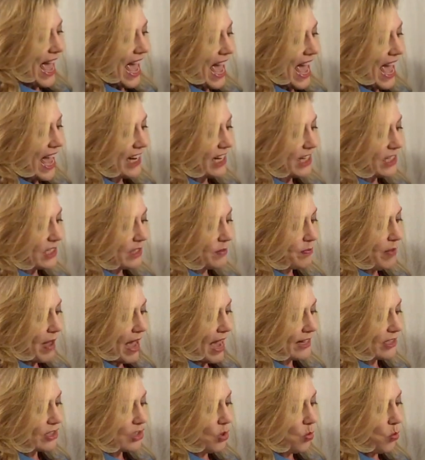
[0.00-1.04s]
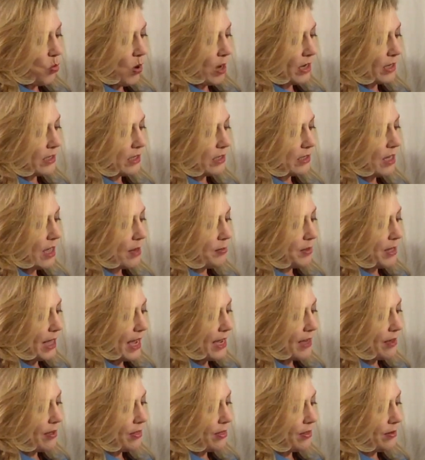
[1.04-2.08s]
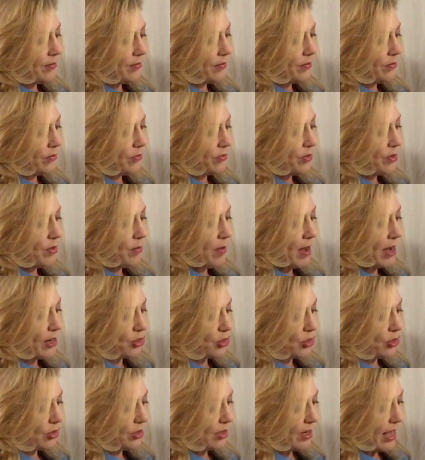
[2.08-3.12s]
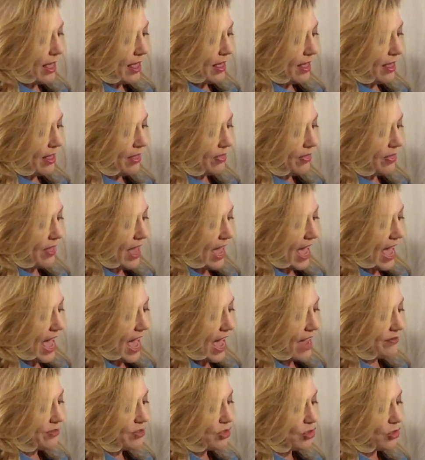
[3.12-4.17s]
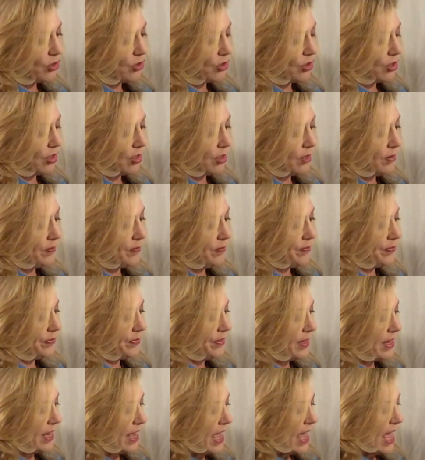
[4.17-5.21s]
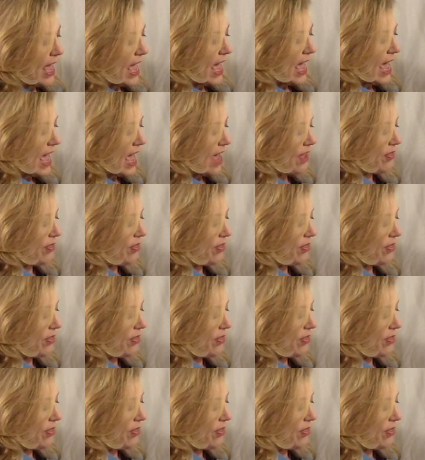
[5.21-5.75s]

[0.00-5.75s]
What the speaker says: and it's back to 1 club length for the measure, the half circle, and